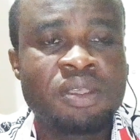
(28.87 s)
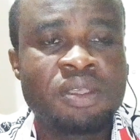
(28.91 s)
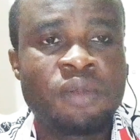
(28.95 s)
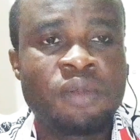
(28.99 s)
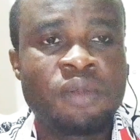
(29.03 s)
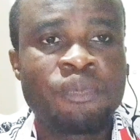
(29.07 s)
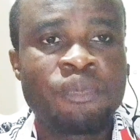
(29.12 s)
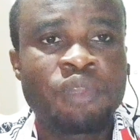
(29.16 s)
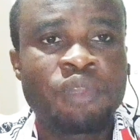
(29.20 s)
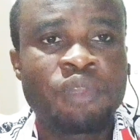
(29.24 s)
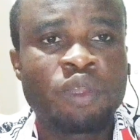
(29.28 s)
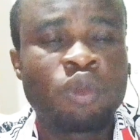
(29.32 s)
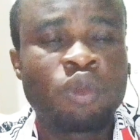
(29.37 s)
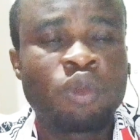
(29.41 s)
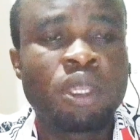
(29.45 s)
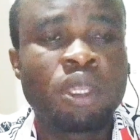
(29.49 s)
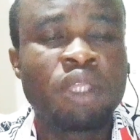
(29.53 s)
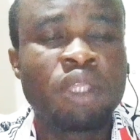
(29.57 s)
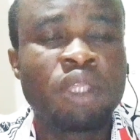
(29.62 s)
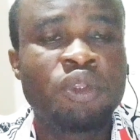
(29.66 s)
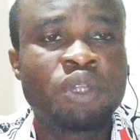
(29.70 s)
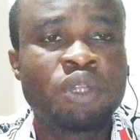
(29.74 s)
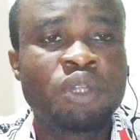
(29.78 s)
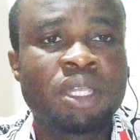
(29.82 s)
The number
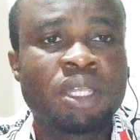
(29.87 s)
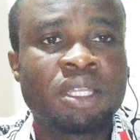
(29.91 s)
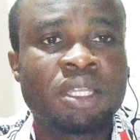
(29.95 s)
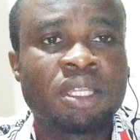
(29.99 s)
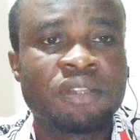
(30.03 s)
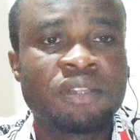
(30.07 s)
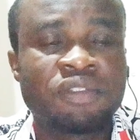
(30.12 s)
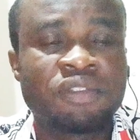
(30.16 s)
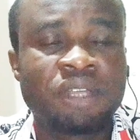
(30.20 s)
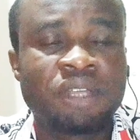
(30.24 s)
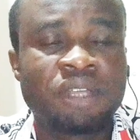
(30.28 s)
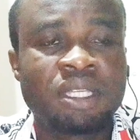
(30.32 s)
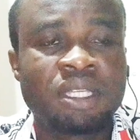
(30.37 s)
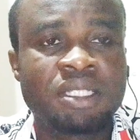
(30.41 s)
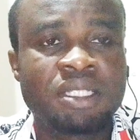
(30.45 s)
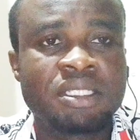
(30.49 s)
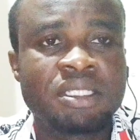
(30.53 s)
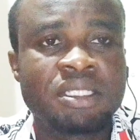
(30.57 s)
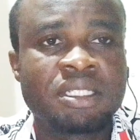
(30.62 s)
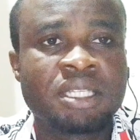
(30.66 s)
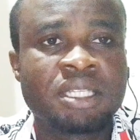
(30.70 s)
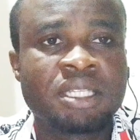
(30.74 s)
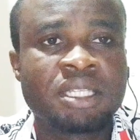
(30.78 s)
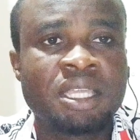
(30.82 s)
one
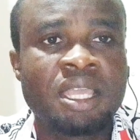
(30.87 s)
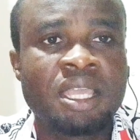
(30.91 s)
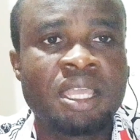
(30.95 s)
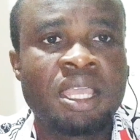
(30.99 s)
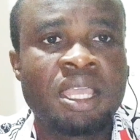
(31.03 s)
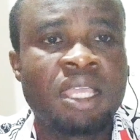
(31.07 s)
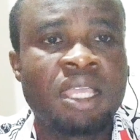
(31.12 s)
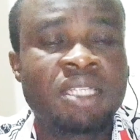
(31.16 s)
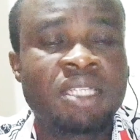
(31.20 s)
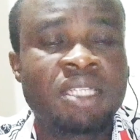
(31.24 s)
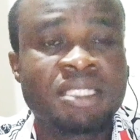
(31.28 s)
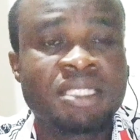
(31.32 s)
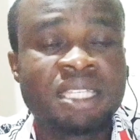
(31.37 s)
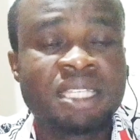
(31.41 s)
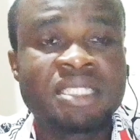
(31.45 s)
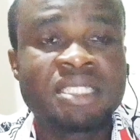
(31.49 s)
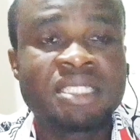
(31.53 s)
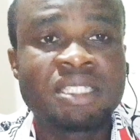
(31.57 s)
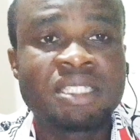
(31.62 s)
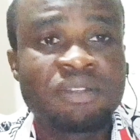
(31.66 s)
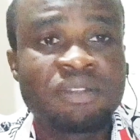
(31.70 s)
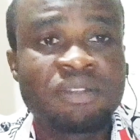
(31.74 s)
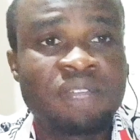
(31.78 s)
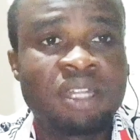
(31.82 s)
place where
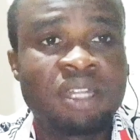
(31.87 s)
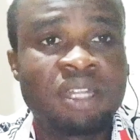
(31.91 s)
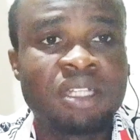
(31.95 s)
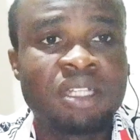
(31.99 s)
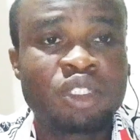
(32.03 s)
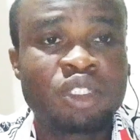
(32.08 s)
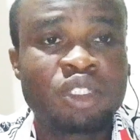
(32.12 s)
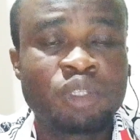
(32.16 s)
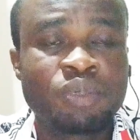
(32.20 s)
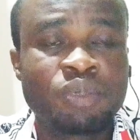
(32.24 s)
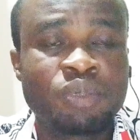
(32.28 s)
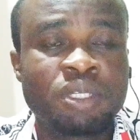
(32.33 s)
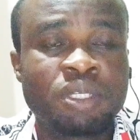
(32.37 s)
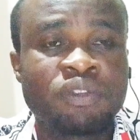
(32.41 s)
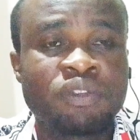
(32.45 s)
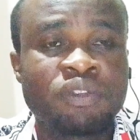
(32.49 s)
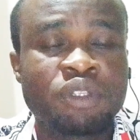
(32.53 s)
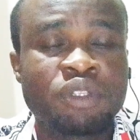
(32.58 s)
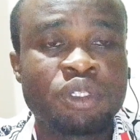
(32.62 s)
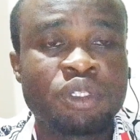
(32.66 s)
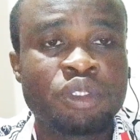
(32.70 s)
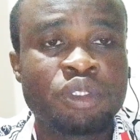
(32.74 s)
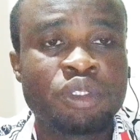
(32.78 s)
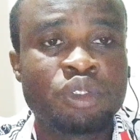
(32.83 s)
you can find
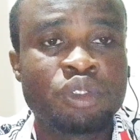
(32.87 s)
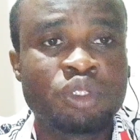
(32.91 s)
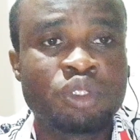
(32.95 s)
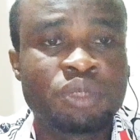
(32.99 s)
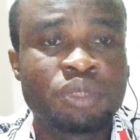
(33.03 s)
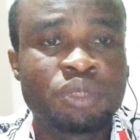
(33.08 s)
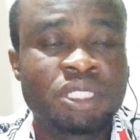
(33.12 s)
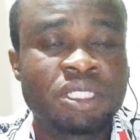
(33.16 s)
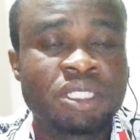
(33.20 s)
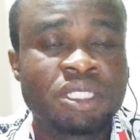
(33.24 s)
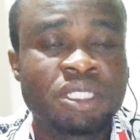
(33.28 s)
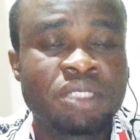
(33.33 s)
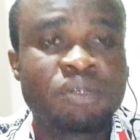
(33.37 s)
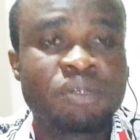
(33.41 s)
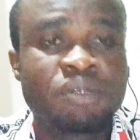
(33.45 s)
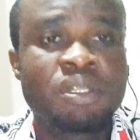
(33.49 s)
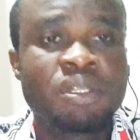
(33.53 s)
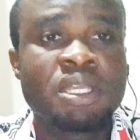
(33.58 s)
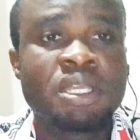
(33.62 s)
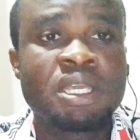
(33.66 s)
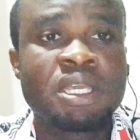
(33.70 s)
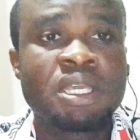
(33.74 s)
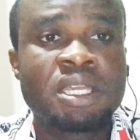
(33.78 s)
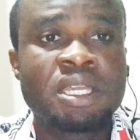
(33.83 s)
and get a
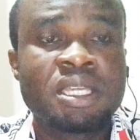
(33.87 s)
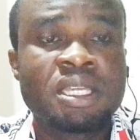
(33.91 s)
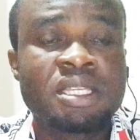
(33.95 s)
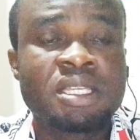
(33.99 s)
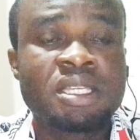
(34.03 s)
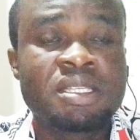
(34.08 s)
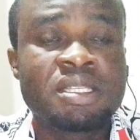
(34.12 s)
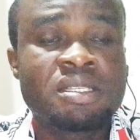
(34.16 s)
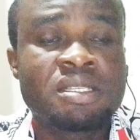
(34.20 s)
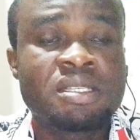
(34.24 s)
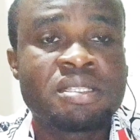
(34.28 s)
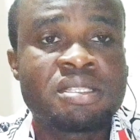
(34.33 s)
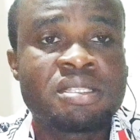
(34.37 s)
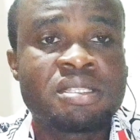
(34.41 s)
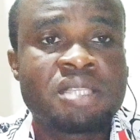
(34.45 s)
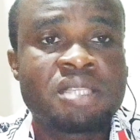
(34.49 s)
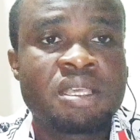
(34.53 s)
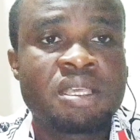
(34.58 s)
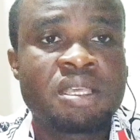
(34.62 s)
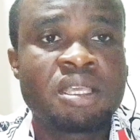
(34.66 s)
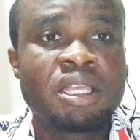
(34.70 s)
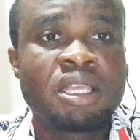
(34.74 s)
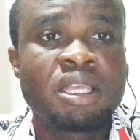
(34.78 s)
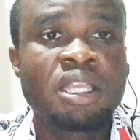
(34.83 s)
viral topic for
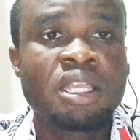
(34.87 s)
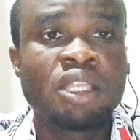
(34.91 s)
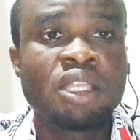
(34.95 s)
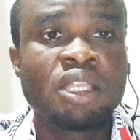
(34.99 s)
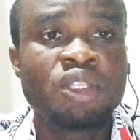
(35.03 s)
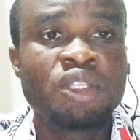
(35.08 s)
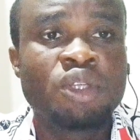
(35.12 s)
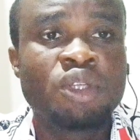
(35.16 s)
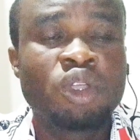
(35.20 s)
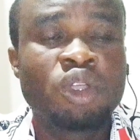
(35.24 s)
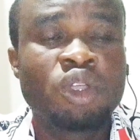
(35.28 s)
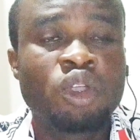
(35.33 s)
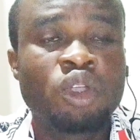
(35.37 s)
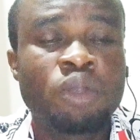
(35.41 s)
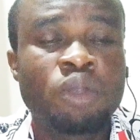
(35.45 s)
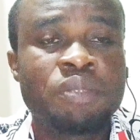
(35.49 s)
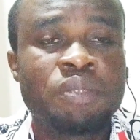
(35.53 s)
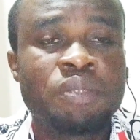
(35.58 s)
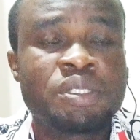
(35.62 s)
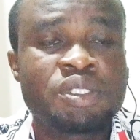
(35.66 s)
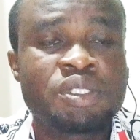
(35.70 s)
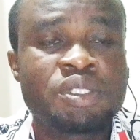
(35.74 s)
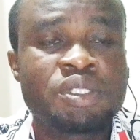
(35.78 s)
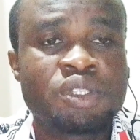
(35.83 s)
your YouTube channel
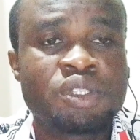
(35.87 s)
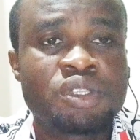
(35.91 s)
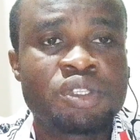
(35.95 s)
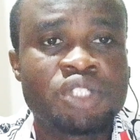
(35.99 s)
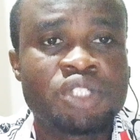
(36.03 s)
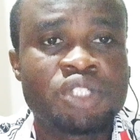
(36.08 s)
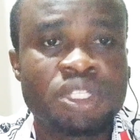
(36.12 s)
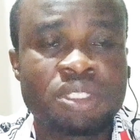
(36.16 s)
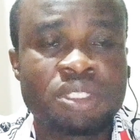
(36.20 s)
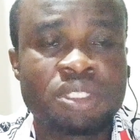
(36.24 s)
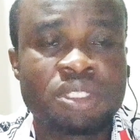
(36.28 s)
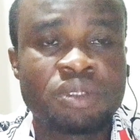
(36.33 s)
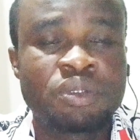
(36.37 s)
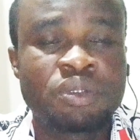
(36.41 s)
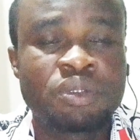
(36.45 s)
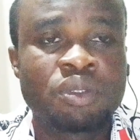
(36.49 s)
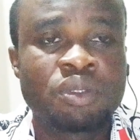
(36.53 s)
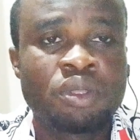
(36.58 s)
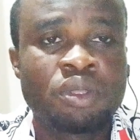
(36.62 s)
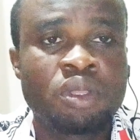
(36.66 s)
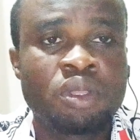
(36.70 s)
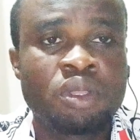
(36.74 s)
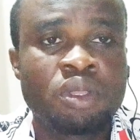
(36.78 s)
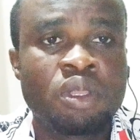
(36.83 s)
is
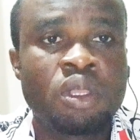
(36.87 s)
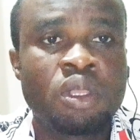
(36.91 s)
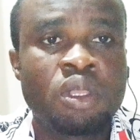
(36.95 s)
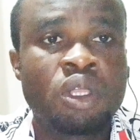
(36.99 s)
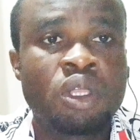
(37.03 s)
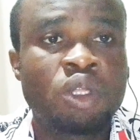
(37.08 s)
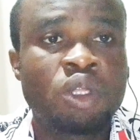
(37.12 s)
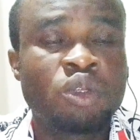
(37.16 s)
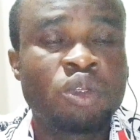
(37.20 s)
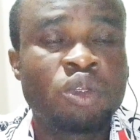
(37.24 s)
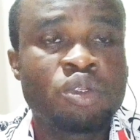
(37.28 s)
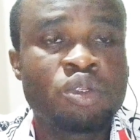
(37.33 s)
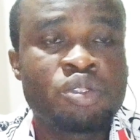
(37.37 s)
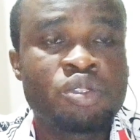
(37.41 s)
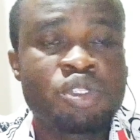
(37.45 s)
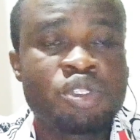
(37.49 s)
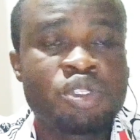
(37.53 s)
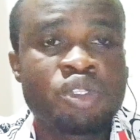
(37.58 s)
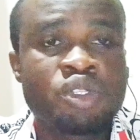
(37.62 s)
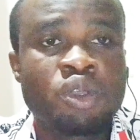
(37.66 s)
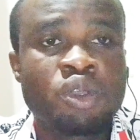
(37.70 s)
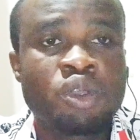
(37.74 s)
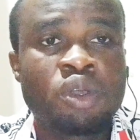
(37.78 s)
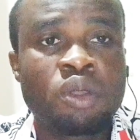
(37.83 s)
your
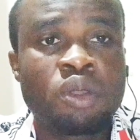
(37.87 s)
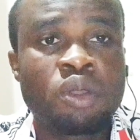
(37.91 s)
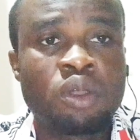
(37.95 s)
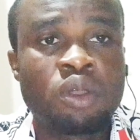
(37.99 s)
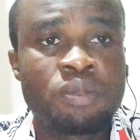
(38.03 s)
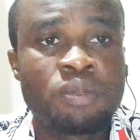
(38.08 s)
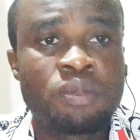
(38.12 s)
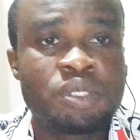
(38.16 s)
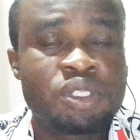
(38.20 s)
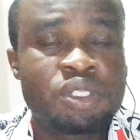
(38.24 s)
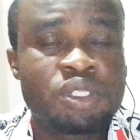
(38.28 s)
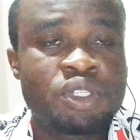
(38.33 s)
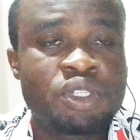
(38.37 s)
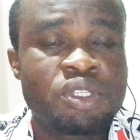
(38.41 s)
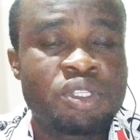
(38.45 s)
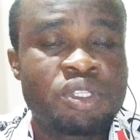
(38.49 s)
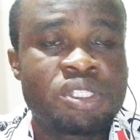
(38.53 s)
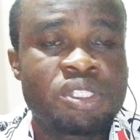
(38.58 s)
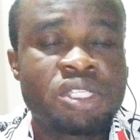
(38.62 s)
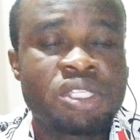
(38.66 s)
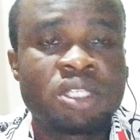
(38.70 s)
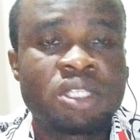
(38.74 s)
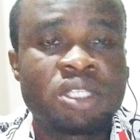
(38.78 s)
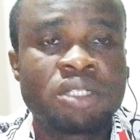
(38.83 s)
competitor's channel.
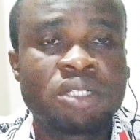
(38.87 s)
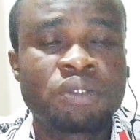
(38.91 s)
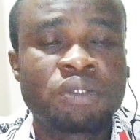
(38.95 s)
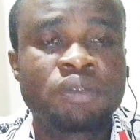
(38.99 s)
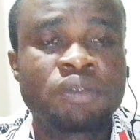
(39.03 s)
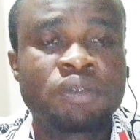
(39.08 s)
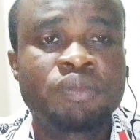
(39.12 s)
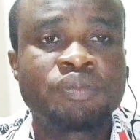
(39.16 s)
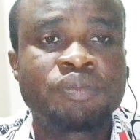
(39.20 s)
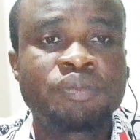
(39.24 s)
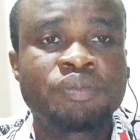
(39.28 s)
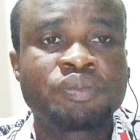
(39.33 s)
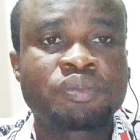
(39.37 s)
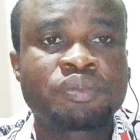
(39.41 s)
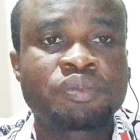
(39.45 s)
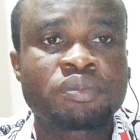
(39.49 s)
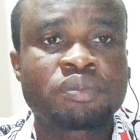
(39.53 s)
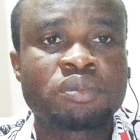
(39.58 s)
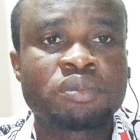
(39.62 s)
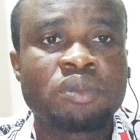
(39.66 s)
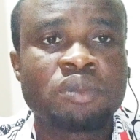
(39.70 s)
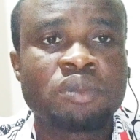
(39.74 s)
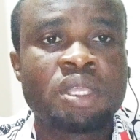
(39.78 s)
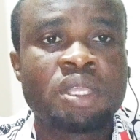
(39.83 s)
Go to
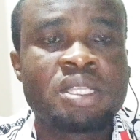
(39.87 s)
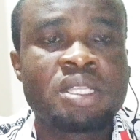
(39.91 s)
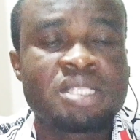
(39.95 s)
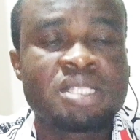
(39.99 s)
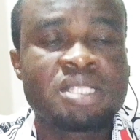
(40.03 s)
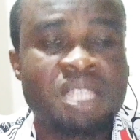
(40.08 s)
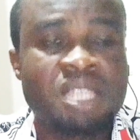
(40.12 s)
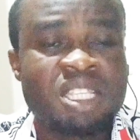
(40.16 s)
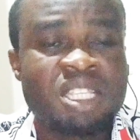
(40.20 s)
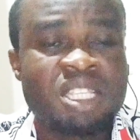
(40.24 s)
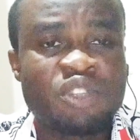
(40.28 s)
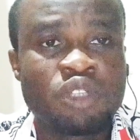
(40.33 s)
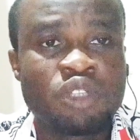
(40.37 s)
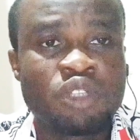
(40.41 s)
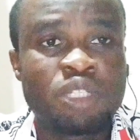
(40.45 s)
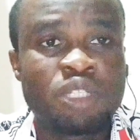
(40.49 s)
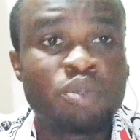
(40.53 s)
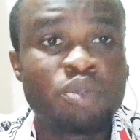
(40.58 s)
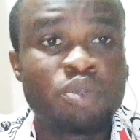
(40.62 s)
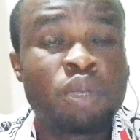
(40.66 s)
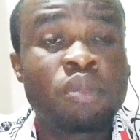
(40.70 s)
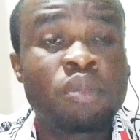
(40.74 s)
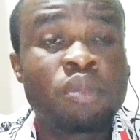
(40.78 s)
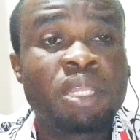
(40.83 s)
your competitor's
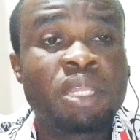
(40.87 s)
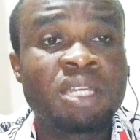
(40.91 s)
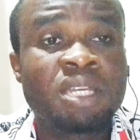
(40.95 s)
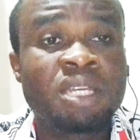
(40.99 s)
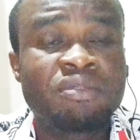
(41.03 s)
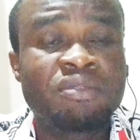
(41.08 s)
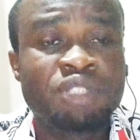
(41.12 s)
channel,